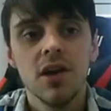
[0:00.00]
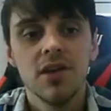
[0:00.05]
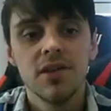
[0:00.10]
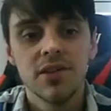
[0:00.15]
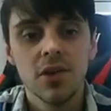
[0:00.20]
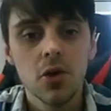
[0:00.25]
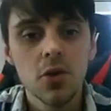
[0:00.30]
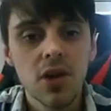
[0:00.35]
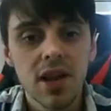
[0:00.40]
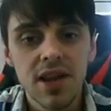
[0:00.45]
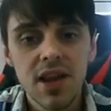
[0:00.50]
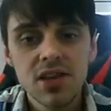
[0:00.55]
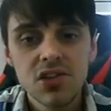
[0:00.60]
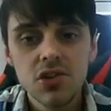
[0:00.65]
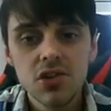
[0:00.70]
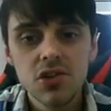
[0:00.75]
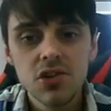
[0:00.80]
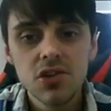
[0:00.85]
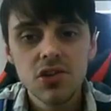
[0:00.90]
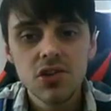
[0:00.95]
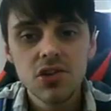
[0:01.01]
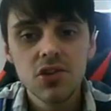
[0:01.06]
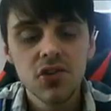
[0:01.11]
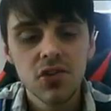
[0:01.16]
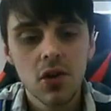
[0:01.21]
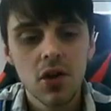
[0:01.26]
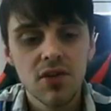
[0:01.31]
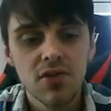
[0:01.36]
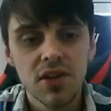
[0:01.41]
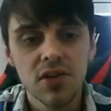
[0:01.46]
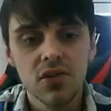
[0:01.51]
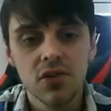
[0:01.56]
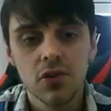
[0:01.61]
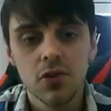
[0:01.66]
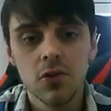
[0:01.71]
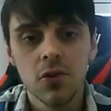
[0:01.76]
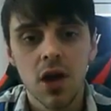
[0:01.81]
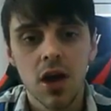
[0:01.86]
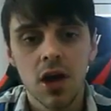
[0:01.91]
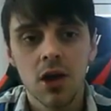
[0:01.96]
So let's just dive
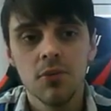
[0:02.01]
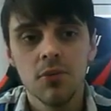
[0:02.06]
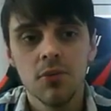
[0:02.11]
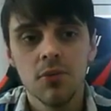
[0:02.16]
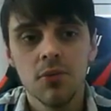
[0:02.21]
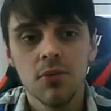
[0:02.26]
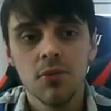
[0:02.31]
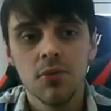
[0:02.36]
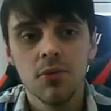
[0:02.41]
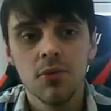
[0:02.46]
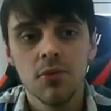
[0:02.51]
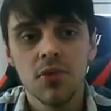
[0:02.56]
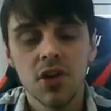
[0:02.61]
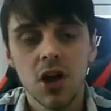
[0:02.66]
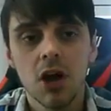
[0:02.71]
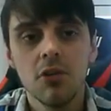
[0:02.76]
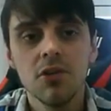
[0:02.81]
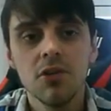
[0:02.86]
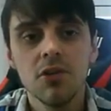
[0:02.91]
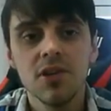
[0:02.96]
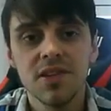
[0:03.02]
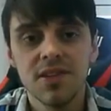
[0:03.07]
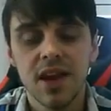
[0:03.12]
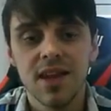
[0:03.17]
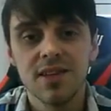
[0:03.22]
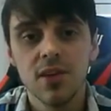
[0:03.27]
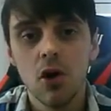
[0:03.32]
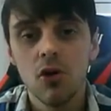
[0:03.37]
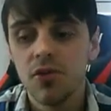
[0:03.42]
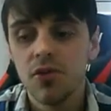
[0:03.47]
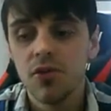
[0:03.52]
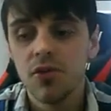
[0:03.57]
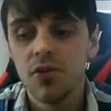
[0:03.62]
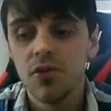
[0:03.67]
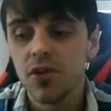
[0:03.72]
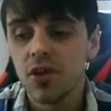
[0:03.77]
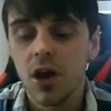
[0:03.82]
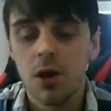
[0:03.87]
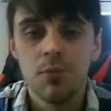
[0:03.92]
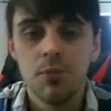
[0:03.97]
into the current stats of
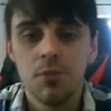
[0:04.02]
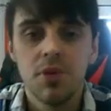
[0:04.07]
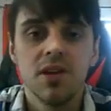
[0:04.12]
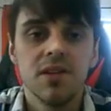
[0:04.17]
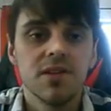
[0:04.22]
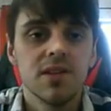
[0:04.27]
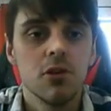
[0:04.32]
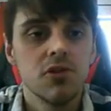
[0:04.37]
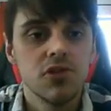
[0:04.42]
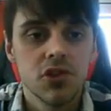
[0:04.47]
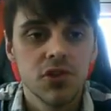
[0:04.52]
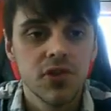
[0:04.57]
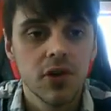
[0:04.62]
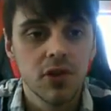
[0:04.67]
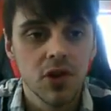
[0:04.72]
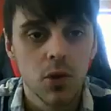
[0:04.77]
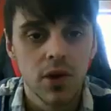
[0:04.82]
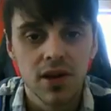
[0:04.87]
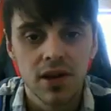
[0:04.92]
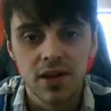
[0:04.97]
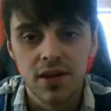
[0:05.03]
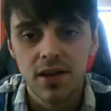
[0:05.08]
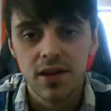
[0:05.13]
the company itself just very